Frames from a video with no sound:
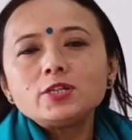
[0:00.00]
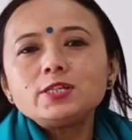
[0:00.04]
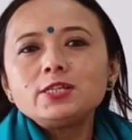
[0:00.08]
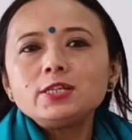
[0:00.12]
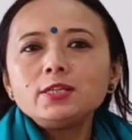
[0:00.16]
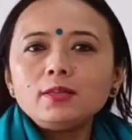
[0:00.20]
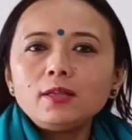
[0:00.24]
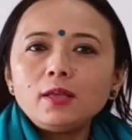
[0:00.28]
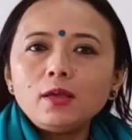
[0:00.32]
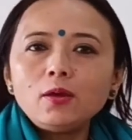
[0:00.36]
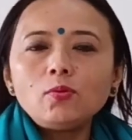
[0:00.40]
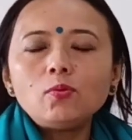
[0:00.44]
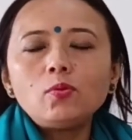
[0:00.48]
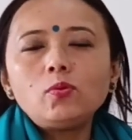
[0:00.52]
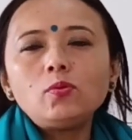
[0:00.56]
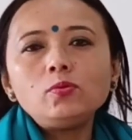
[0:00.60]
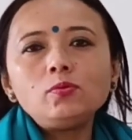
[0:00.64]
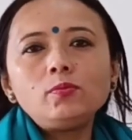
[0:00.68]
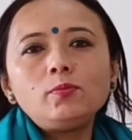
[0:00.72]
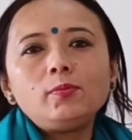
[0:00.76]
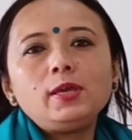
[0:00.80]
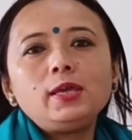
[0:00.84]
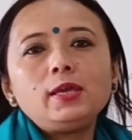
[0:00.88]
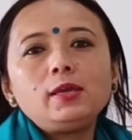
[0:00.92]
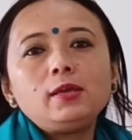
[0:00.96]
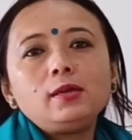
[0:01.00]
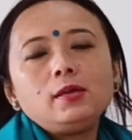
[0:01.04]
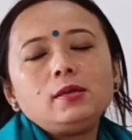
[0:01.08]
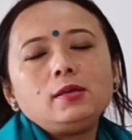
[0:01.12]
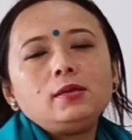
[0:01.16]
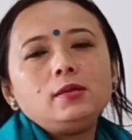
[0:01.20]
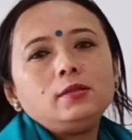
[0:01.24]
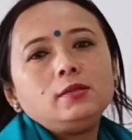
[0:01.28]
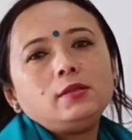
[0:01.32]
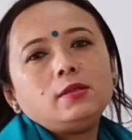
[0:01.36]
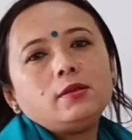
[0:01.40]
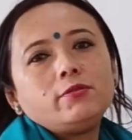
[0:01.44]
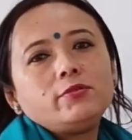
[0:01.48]
in their own way
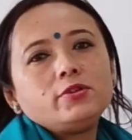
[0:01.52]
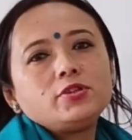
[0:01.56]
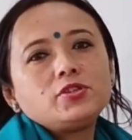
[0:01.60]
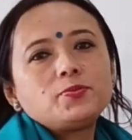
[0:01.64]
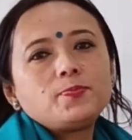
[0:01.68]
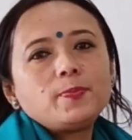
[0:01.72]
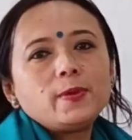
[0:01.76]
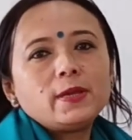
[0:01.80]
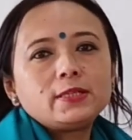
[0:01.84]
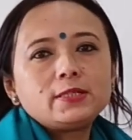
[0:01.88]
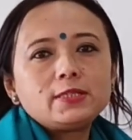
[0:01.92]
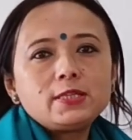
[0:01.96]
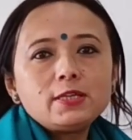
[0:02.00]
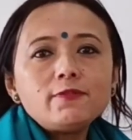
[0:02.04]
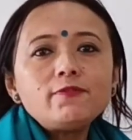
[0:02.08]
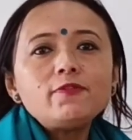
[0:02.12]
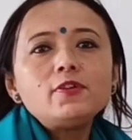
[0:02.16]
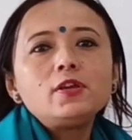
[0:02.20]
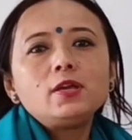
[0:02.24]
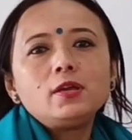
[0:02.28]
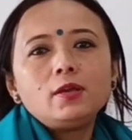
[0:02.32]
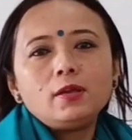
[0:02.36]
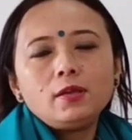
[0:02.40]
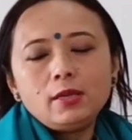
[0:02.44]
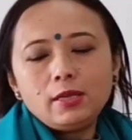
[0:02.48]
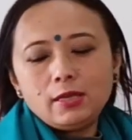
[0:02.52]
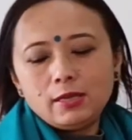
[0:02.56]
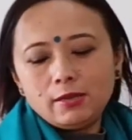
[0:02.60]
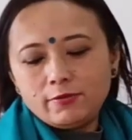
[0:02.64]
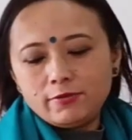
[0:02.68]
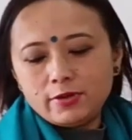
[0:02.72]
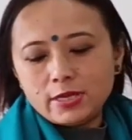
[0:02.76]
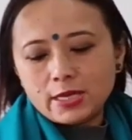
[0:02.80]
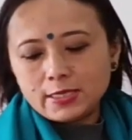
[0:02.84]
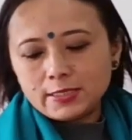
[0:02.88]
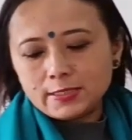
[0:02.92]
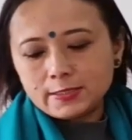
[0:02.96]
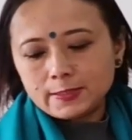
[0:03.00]
in their respective
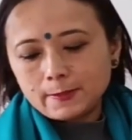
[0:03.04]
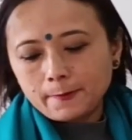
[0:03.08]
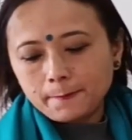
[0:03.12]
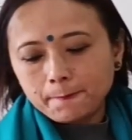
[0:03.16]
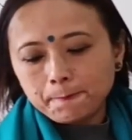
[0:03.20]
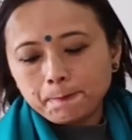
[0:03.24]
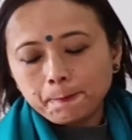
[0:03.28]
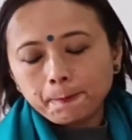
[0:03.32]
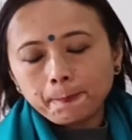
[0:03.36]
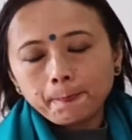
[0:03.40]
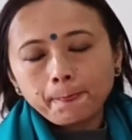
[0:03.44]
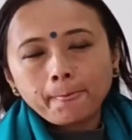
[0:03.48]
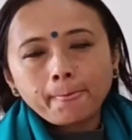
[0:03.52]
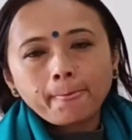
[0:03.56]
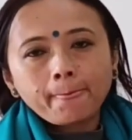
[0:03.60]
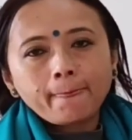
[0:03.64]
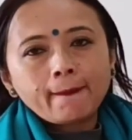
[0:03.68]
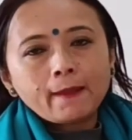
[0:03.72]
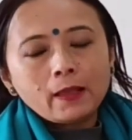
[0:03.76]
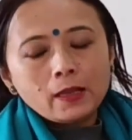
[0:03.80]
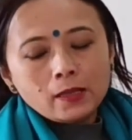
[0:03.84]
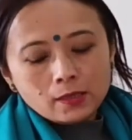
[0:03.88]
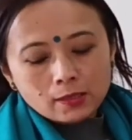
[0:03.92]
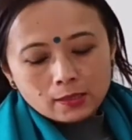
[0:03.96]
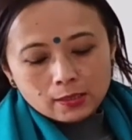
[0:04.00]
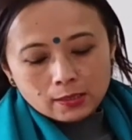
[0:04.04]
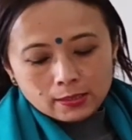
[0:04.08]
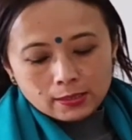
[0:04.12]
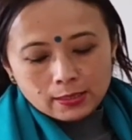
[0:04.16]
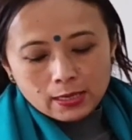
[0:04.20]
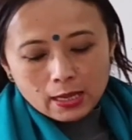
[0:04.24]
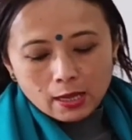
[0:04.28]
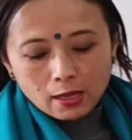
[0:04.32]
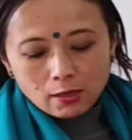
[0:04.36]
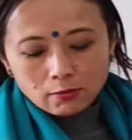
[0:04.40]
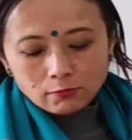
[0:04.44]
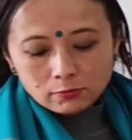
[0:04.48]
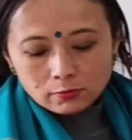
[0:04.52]
areas.
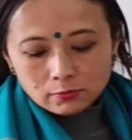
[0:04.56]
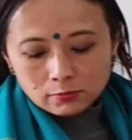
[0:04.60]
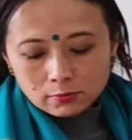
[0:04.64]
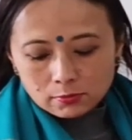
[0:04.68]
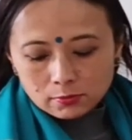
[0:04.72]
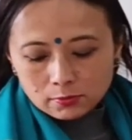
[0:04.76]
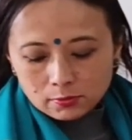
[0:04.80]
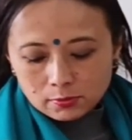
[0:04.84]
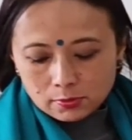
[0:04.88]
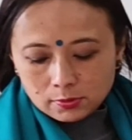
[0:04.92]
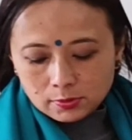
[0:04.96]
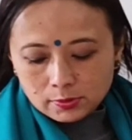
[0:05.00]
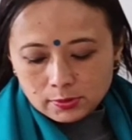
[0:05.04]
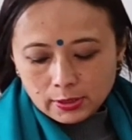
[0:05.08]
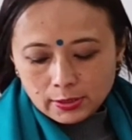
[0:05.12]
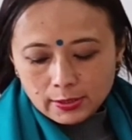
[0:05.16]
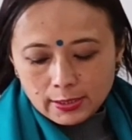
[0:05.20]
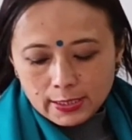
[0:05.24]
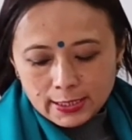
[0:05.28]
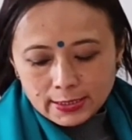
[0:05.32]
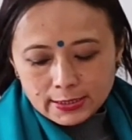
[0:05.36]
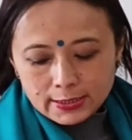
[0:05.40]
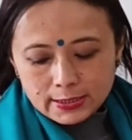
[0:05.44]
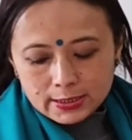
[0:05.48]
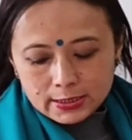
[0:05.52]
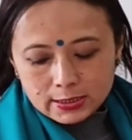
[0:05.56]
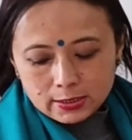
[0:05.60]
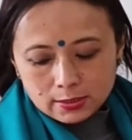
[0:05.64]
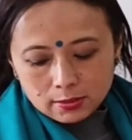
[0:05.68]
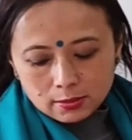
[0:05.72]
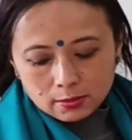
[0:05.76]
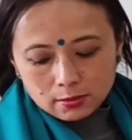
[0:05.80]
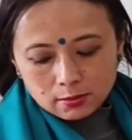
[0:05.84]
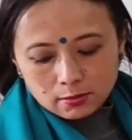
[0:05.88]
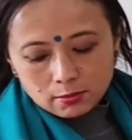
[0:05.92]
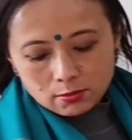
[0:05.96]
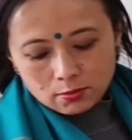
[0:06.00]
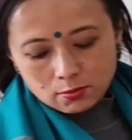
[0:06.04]
Now, the next
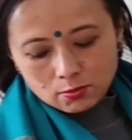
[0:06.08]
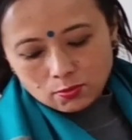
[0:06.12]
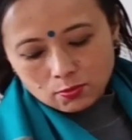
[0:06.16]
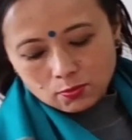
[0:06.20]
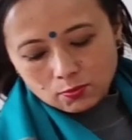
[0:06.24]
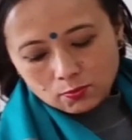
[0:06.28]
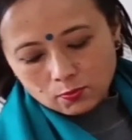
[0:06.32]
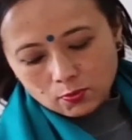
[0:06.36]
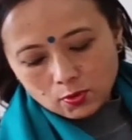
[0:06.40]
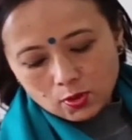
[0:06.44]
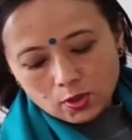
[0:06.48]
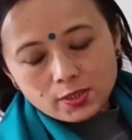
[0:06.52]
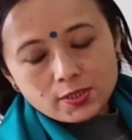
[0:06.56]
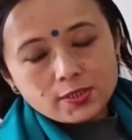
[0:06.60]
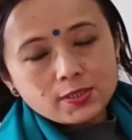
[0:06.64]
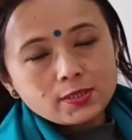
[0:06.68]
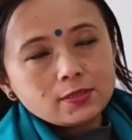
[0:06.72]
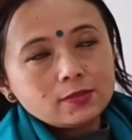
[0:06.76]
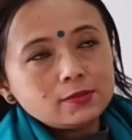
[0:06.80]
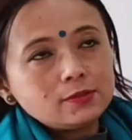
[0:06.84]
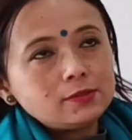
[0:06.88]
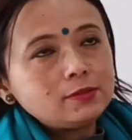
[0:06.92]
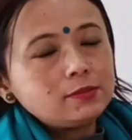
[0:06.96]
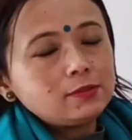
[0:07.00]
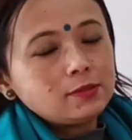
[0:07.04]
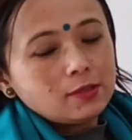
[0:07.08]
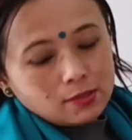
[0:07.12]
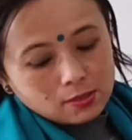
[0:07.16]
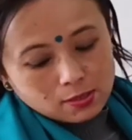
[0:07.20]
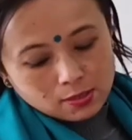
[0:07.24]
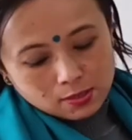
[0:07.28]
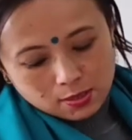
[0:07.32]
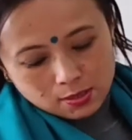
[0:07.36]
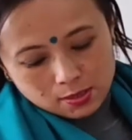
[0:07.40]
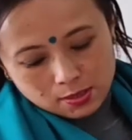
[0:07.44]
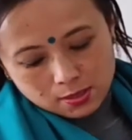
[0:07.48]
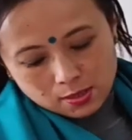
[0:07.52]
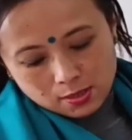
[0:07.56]
was
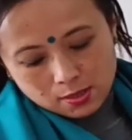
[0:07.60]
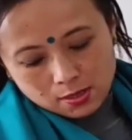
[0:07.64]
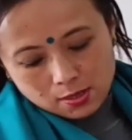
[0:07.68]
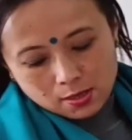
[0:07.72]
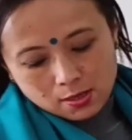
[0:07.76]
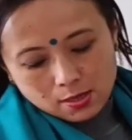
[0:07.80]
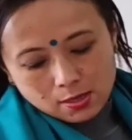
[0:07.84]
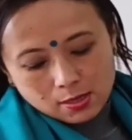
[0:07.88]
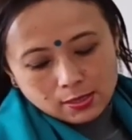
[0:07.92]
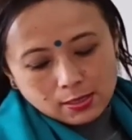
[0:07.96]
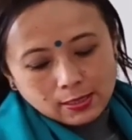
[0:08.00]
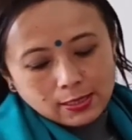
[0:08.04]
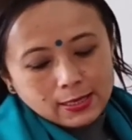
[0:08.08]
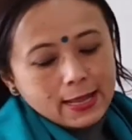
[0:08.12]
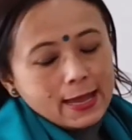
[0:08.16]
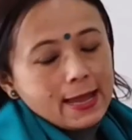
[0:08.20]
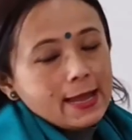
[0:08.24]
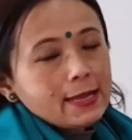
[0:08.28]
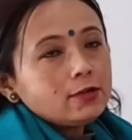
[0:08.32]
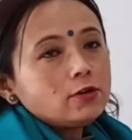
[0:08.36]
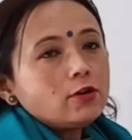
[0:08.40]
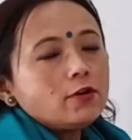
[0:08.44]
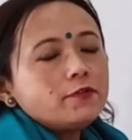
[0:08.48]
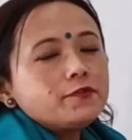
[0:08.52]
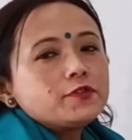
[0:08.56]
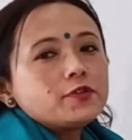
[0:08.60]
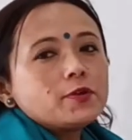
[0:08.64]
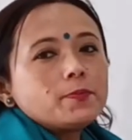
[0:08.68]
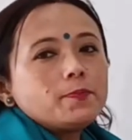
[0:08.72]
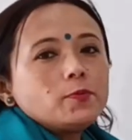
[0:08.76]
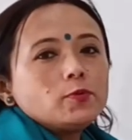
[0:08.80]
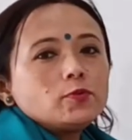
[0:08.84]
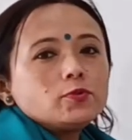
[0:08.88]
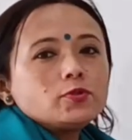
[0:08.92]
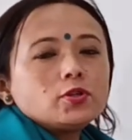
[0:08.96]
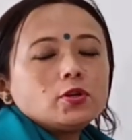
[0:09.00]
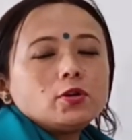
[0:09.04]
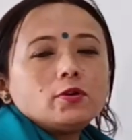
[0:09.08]
lack of
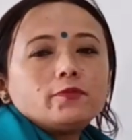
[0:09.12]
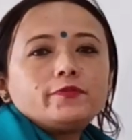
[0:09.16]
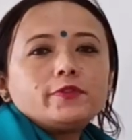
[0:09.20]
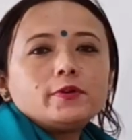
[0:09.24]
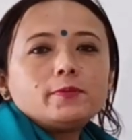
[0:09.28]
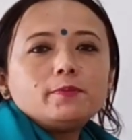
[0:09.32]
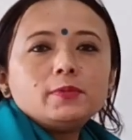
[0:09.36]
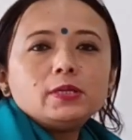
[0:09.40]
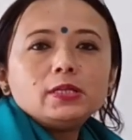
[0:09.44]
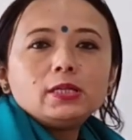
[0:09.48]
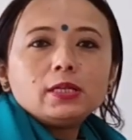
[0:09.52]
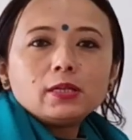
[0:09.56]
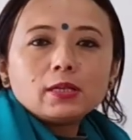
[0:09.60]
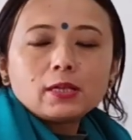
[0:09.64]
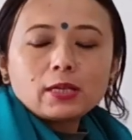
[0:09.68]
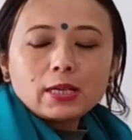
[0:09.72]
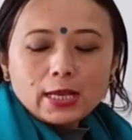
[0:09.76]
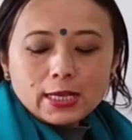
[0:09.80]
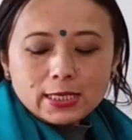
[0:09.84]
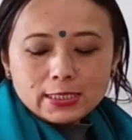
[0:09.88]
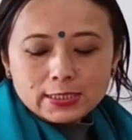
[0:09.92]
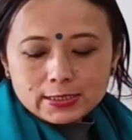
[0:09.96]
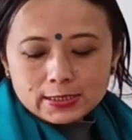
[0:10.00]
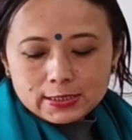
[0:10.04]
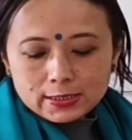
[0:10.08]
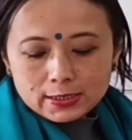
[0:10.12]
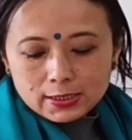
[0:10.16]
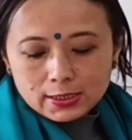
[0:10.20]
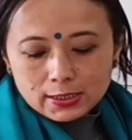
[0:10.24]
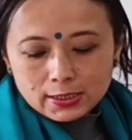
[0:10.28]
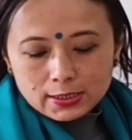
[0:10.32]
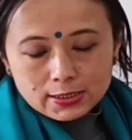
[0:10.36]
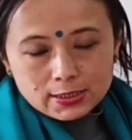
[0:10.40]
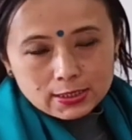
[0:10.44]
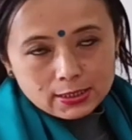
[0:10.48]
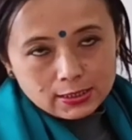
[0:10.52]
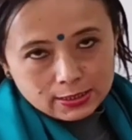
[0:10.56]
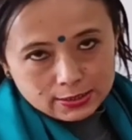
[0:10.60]
support of the middle class
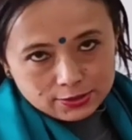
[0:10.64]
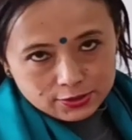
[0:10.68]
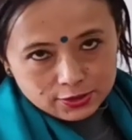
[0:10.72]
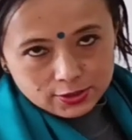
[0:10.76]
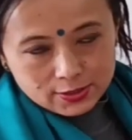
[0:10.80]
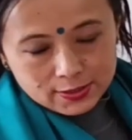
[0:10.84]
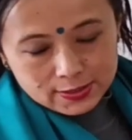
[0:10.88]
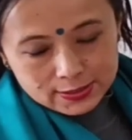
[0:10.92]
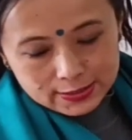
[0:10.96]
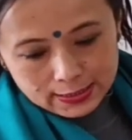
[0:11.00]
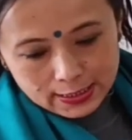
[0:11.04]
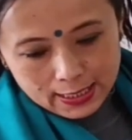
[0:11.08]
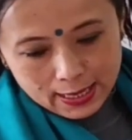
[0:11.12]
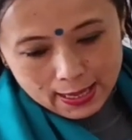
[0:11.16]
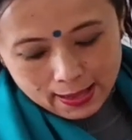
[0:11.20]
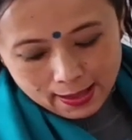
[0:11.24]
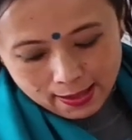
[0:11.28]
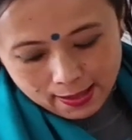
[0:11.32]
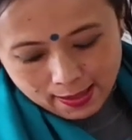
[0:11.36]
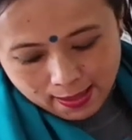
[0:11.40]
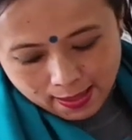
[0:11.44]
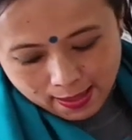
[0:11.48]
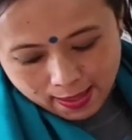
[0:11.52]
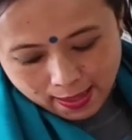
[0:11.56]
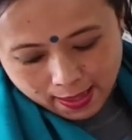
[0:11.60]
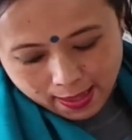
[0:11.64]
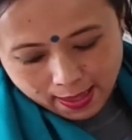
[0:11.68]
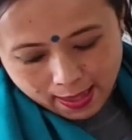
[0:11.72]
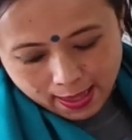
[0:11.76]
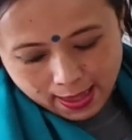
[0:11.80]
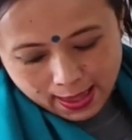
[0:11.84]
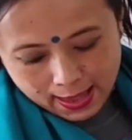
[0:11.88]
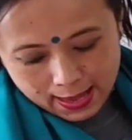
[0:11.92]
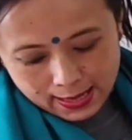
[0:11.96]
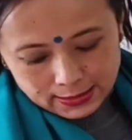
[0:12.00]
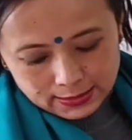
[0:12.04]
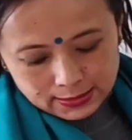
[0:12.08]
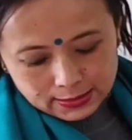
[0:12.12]
intelligentsia,
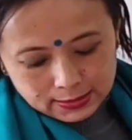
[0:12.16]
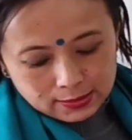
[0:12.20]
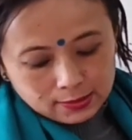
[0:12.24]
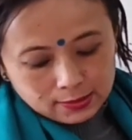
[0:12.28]
and